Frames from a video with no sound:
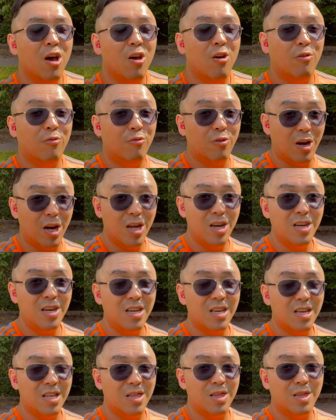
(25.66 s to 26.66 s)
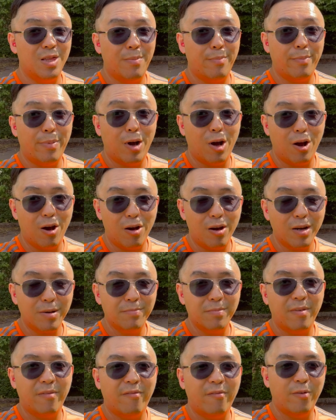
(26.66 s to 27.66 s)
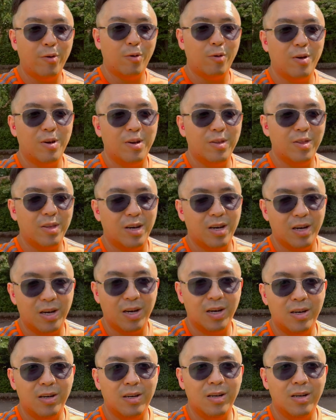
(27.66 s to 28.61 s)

run in the park before the